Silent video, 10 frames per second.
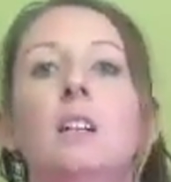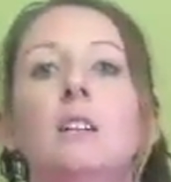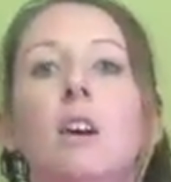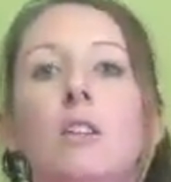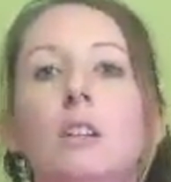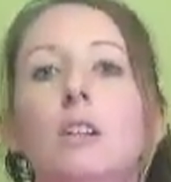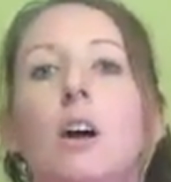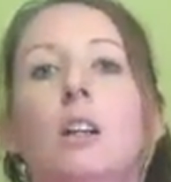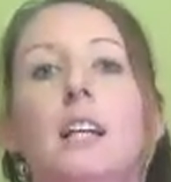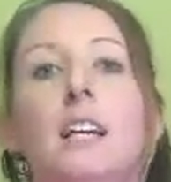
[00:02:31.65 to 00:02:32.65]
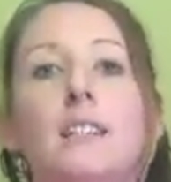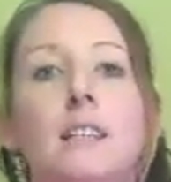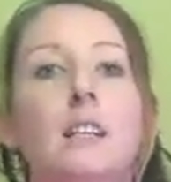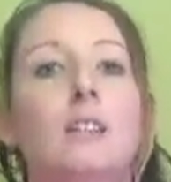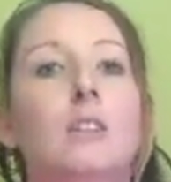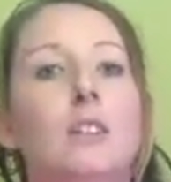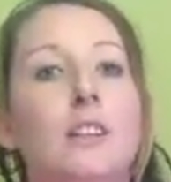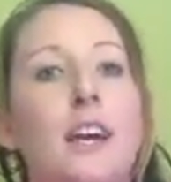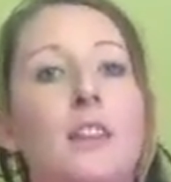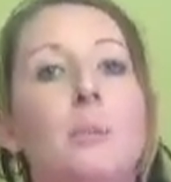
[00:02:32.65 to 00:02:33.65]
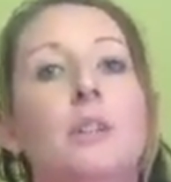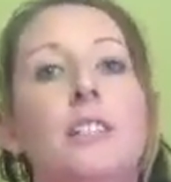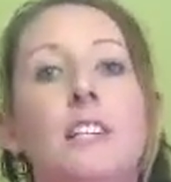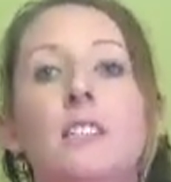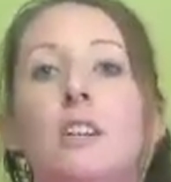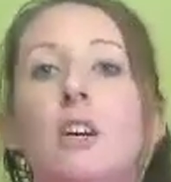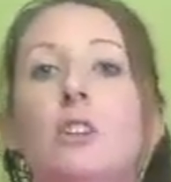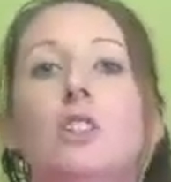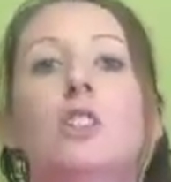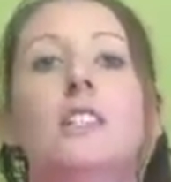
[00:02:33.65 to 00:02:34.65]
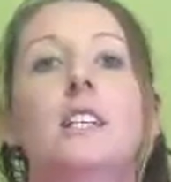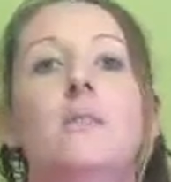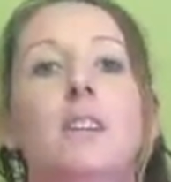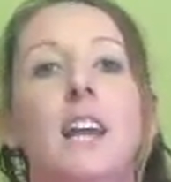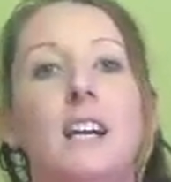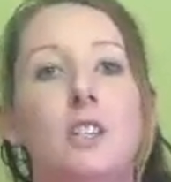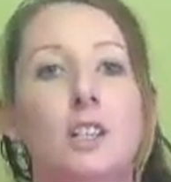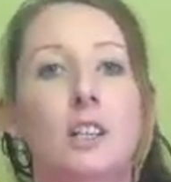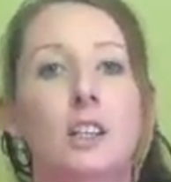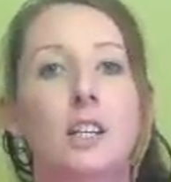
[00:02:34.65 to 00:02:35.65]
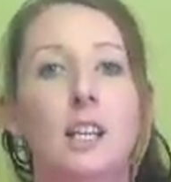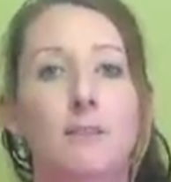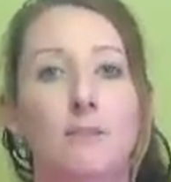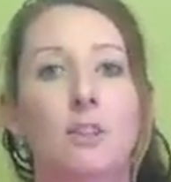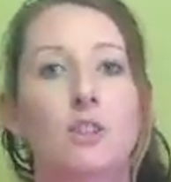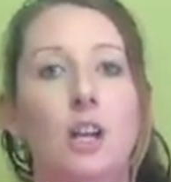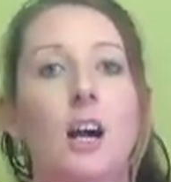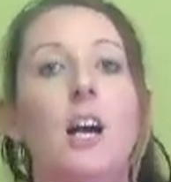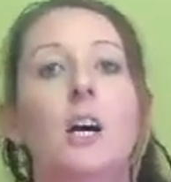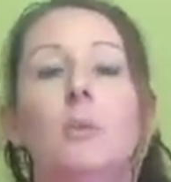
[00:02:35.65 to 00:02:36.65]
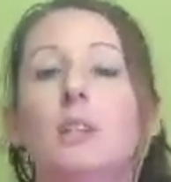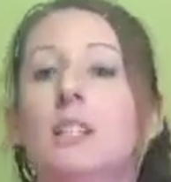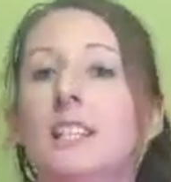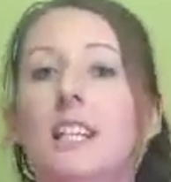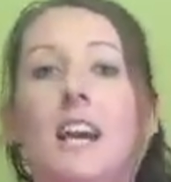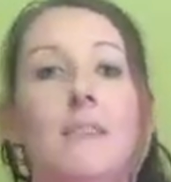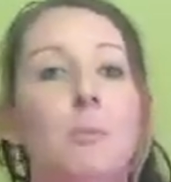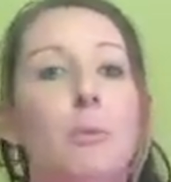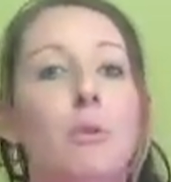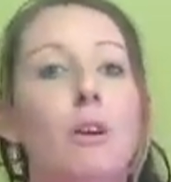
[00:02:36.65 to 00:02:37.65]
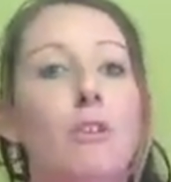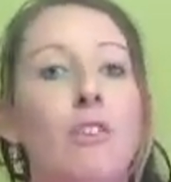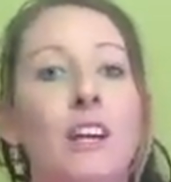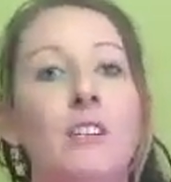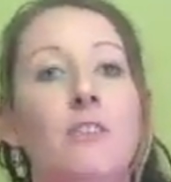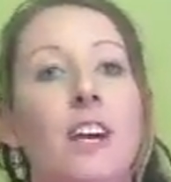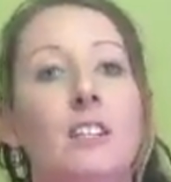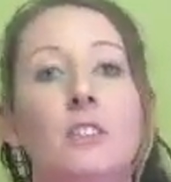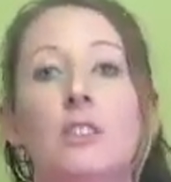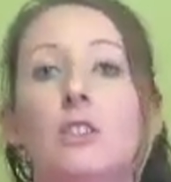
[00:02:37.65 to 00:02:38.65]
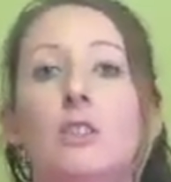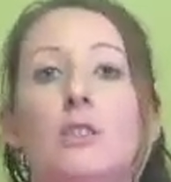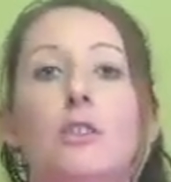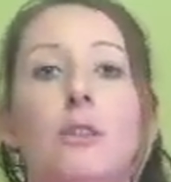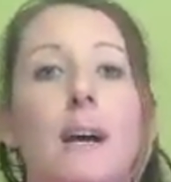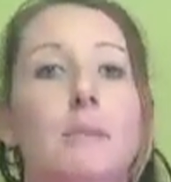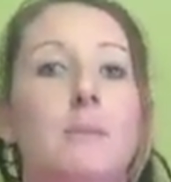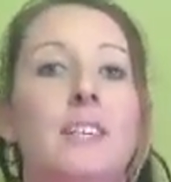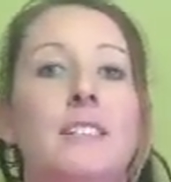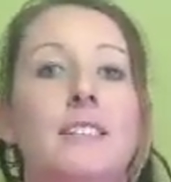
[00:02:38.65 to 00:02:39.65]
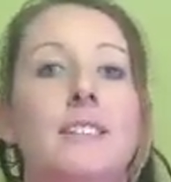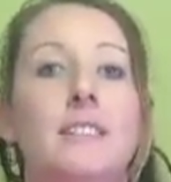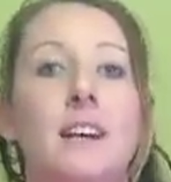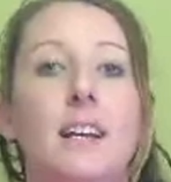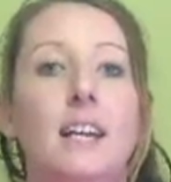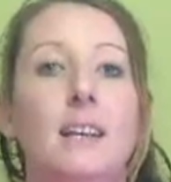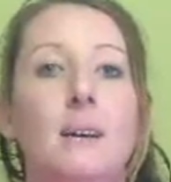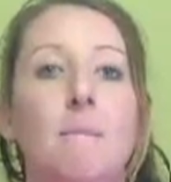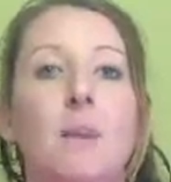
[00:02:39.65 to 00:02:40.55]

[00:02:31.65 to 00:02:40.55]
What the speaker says: Long and colleagues concluded that the predicted ocean acidification in the near future will indeed have a profound effect on the 2 crab species studied.